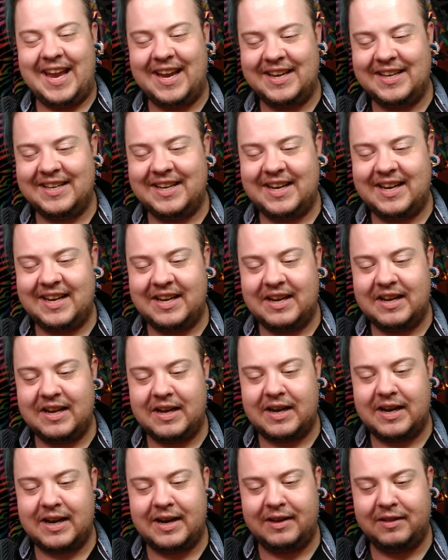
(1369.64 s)
and
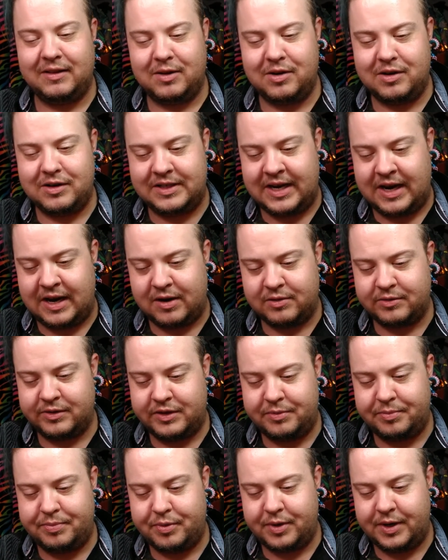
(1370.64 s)
I learned
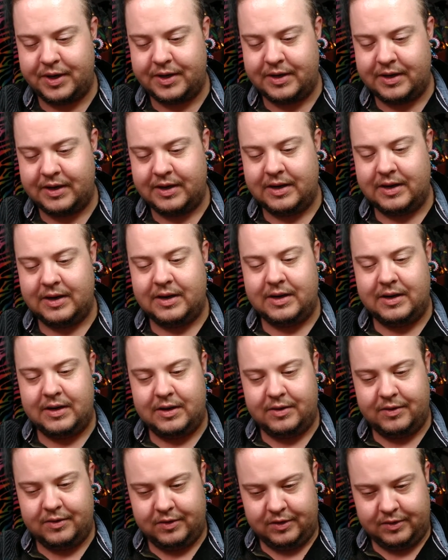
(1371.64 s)
how to put
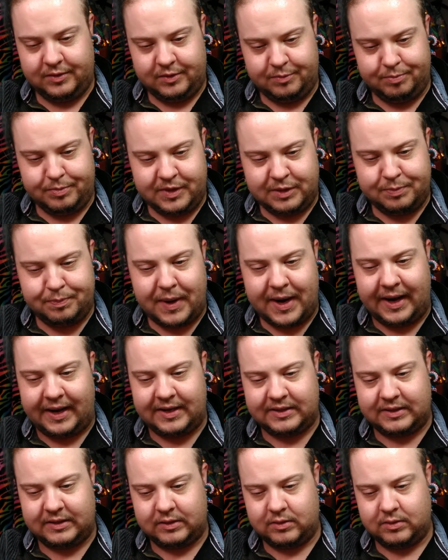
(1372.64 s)

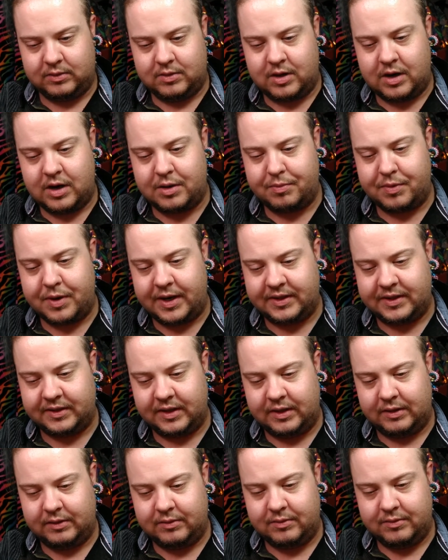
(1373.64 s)
spikes on a
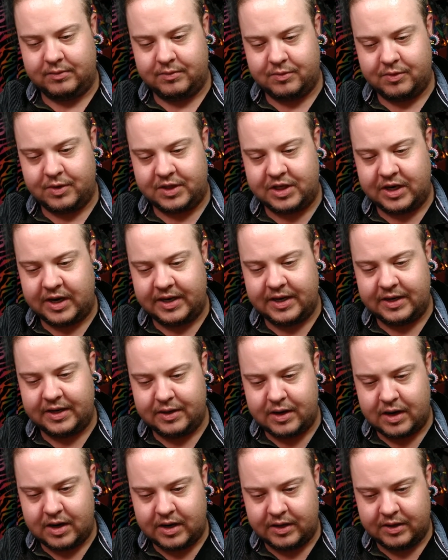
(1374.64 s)
bracelet, which I
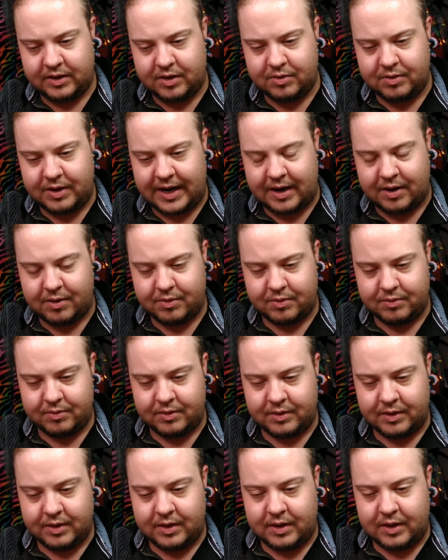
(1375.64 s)
did not know how
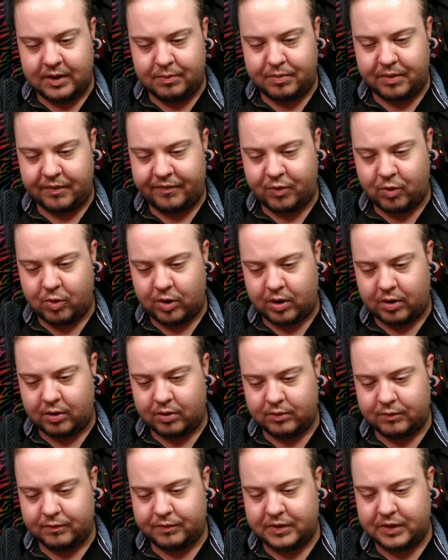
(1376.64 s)

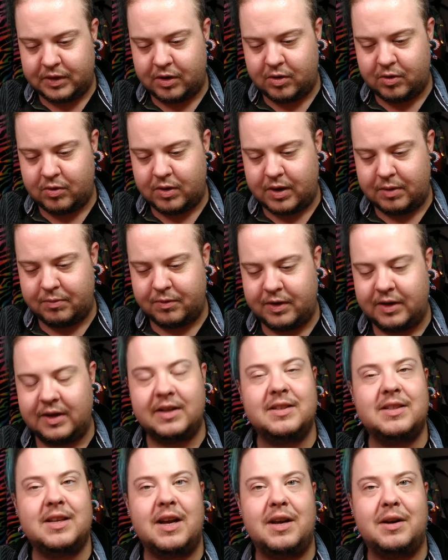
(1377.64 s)
before, so I'm
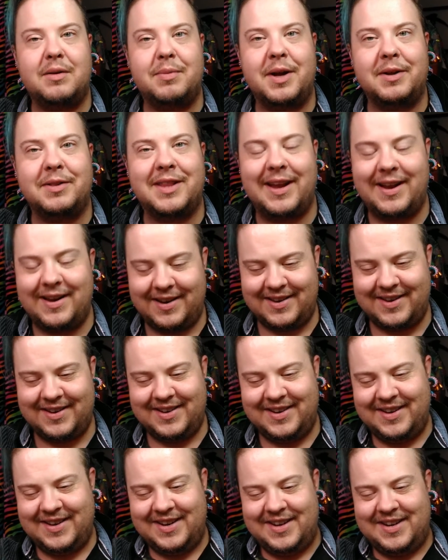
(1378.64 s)
really excited about
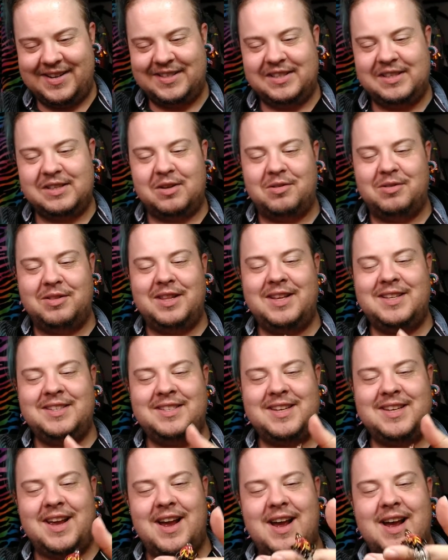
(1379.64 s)
that. So
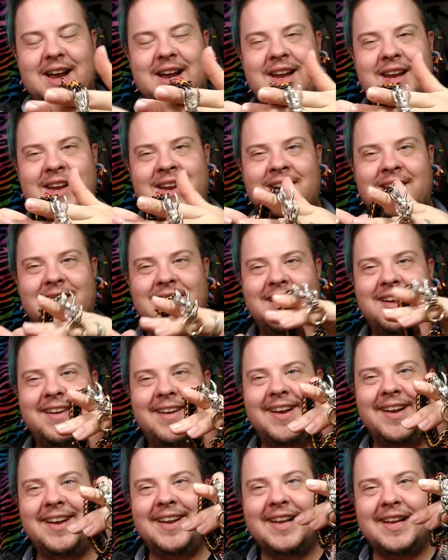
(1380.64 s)
this guy,
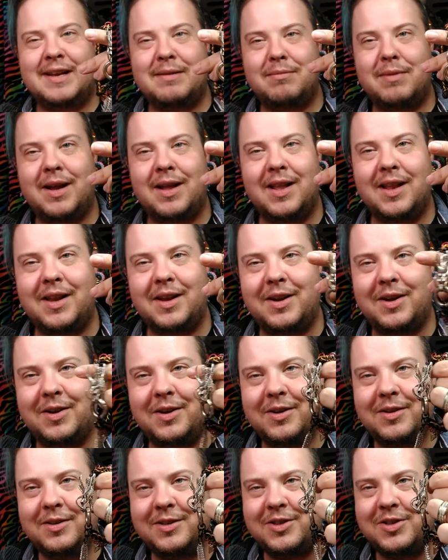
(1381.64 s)
my
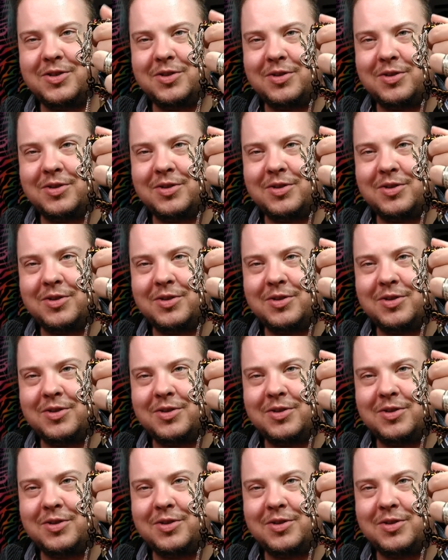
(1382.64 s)
little